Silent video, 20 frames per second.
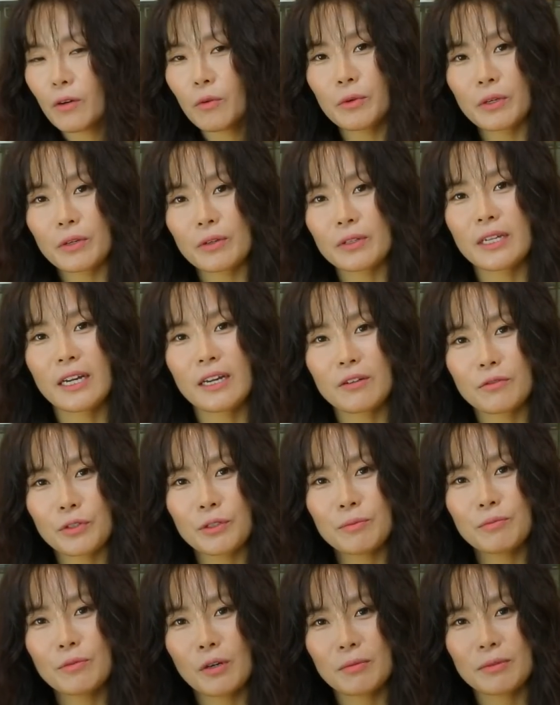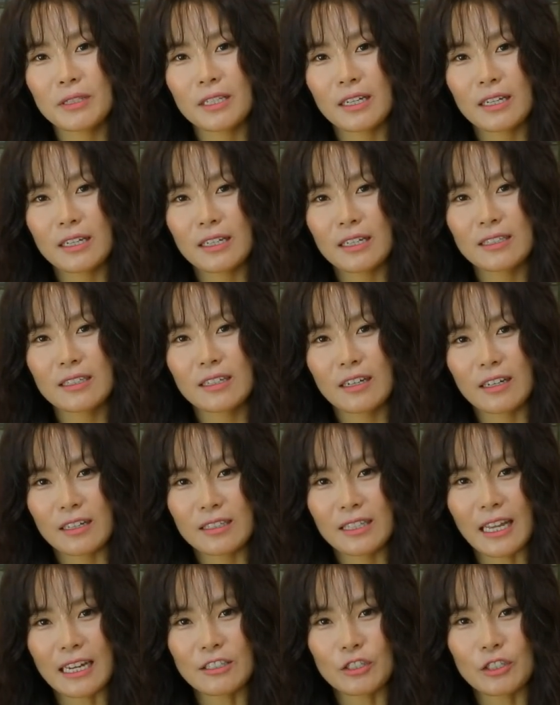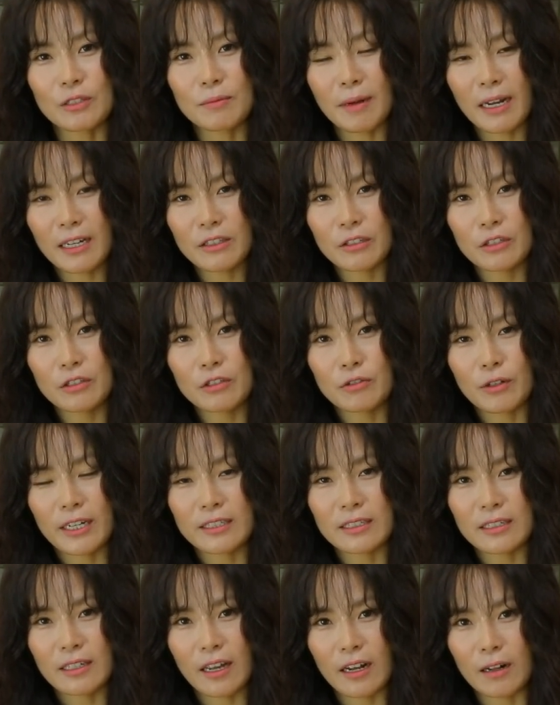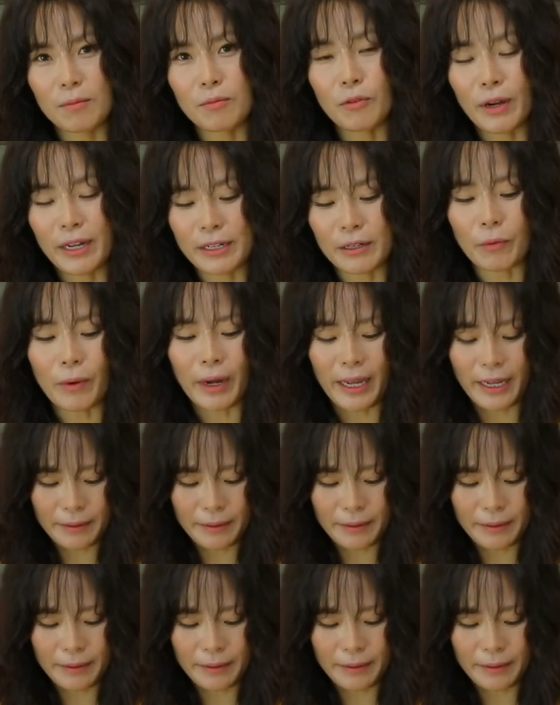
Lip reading: we're gonna remove the dasima, the dried kelp, right away.